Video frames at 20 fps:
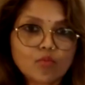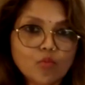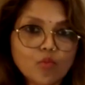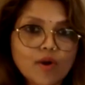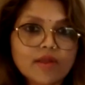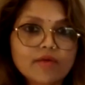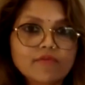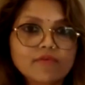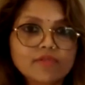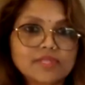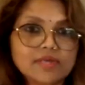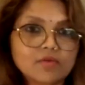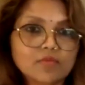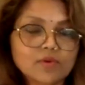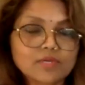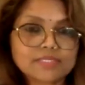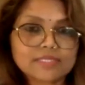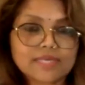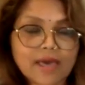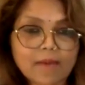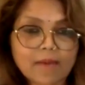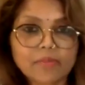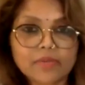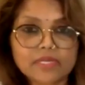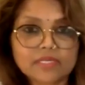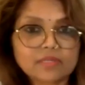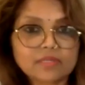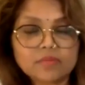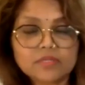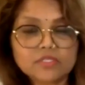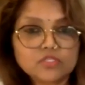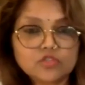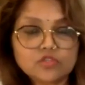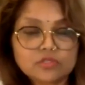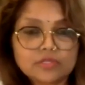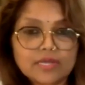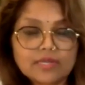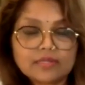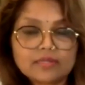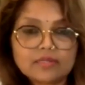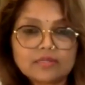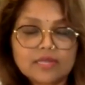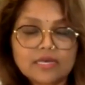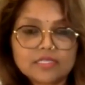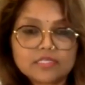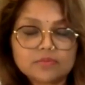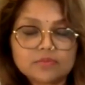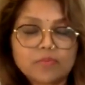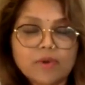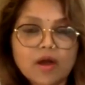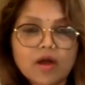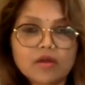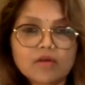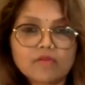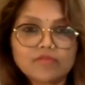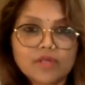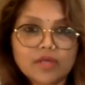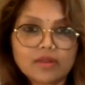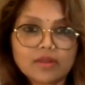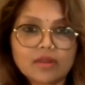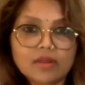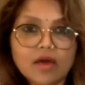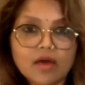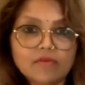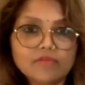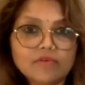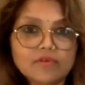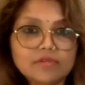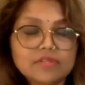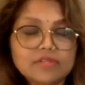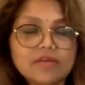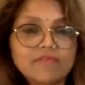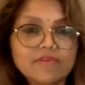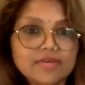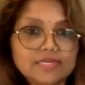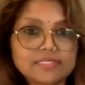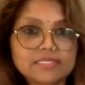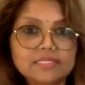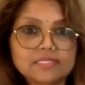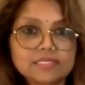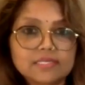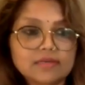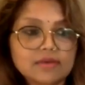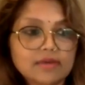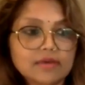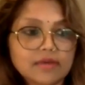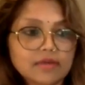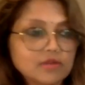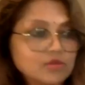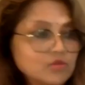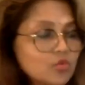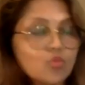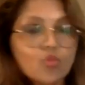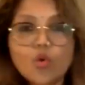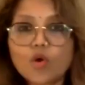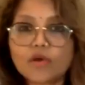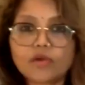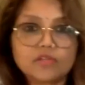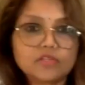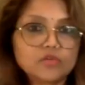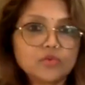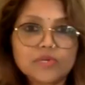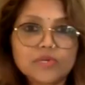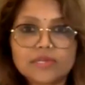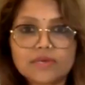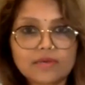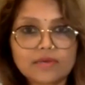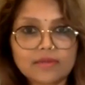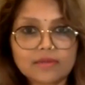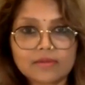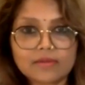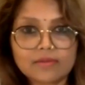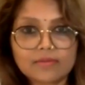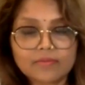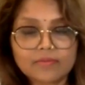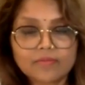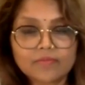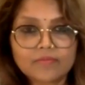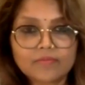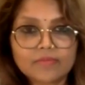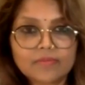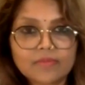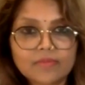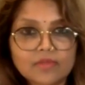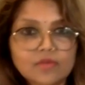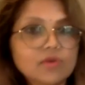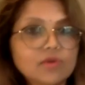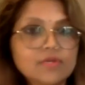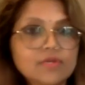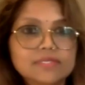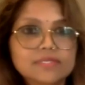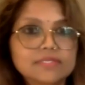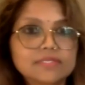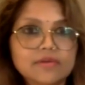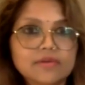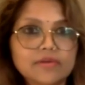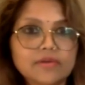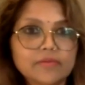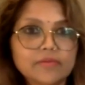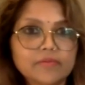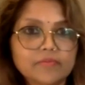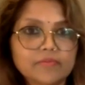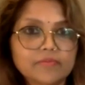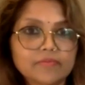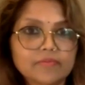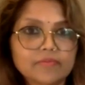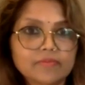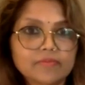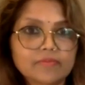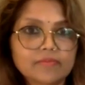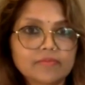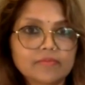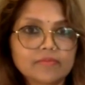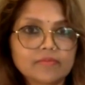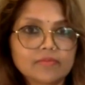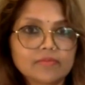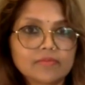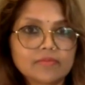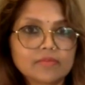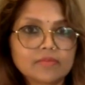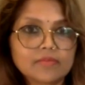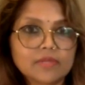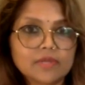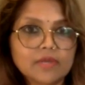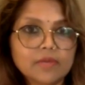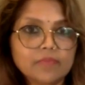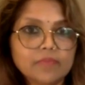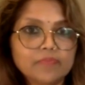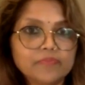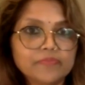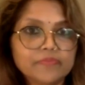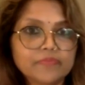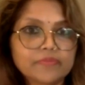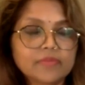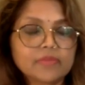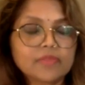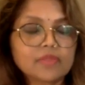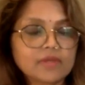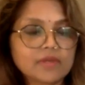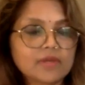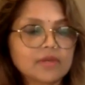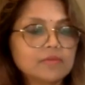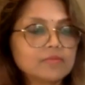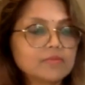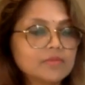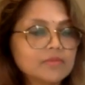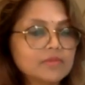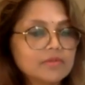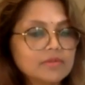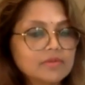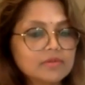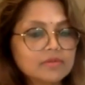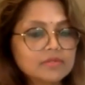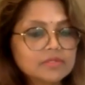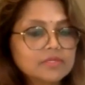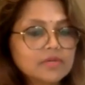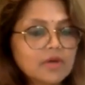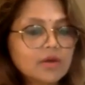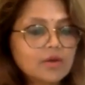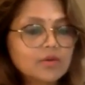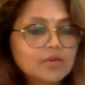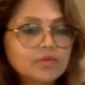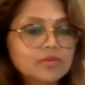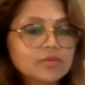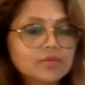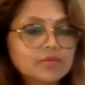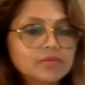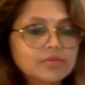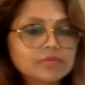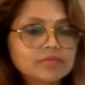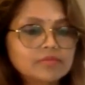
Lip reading: whatever that was happening. That means that part of that life never existing again. Don't walk into it again. Not necessary. Yeah. Yeah. So,